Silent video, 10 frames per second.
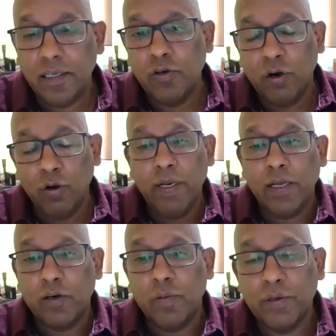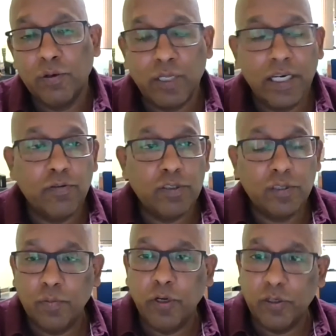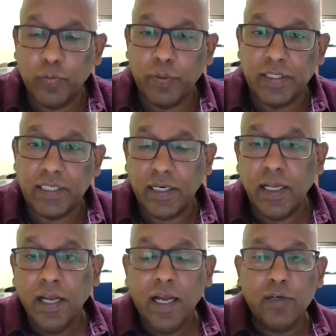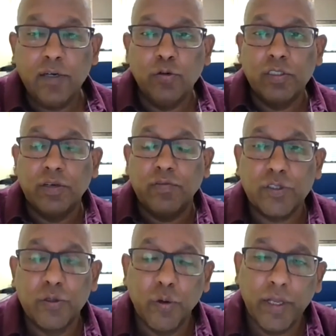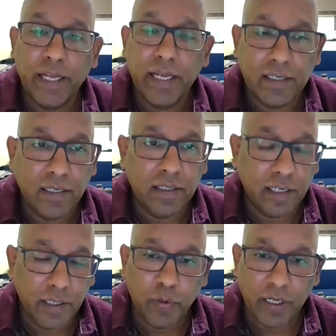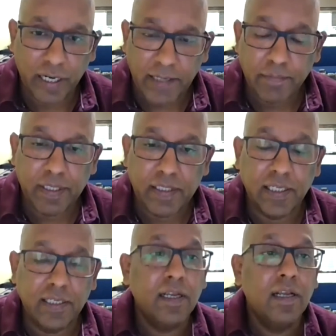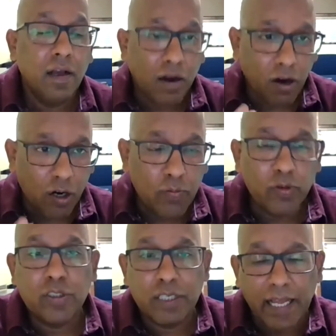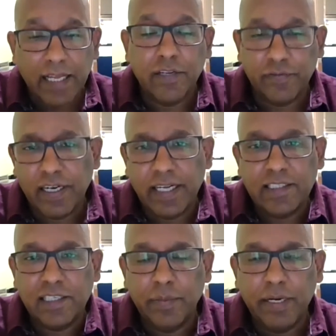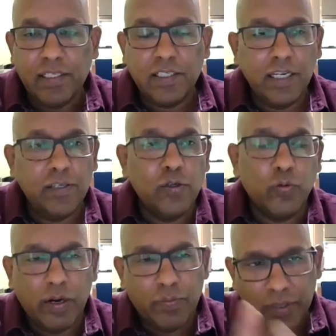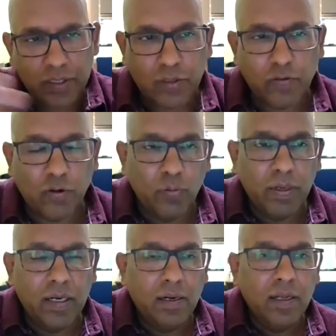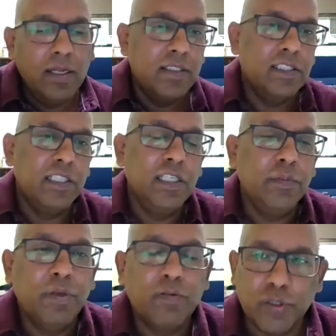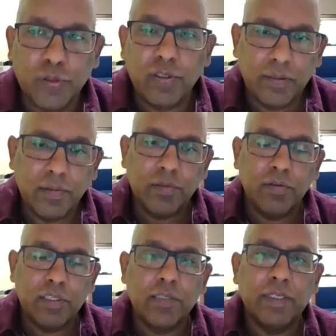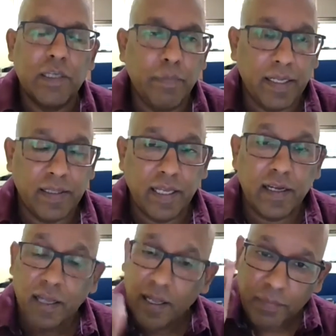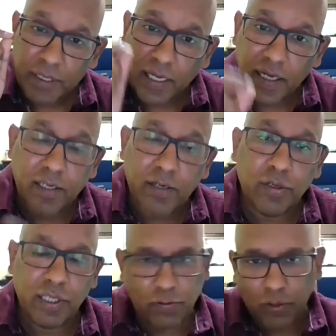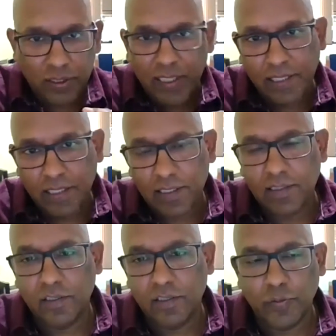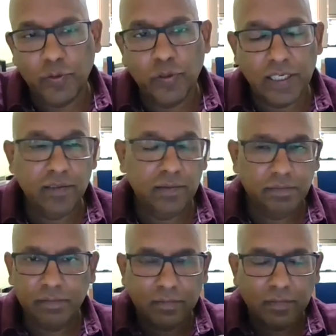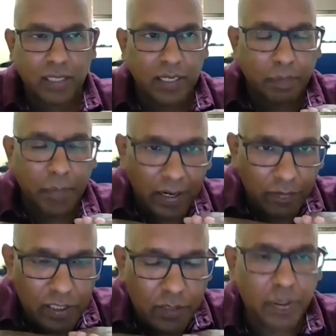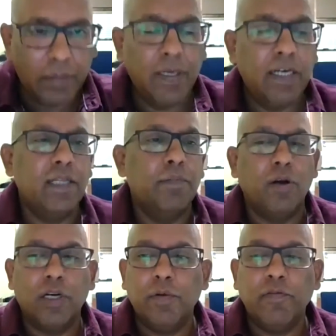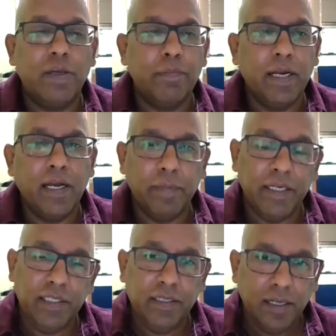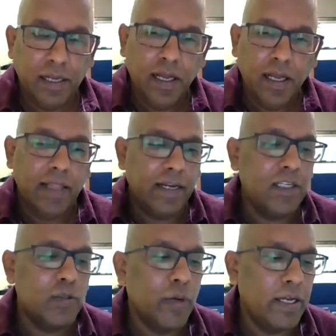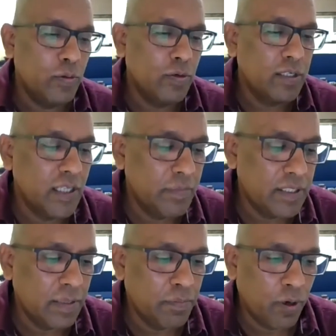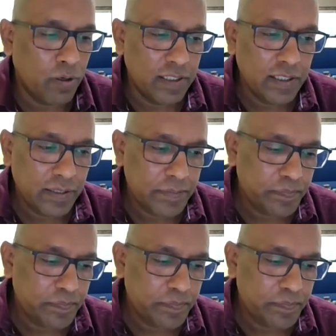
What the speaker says: Global economic growth rate was 3.2%, and tourism was growing at 3.9%. Almost 10 different estimates, 10 to 12% of global GDP was tourism. Tourism is a big thing, but the other good thing was that it is distributed. It benefits people at the bottom of the pyramid, and that is why tourism is important.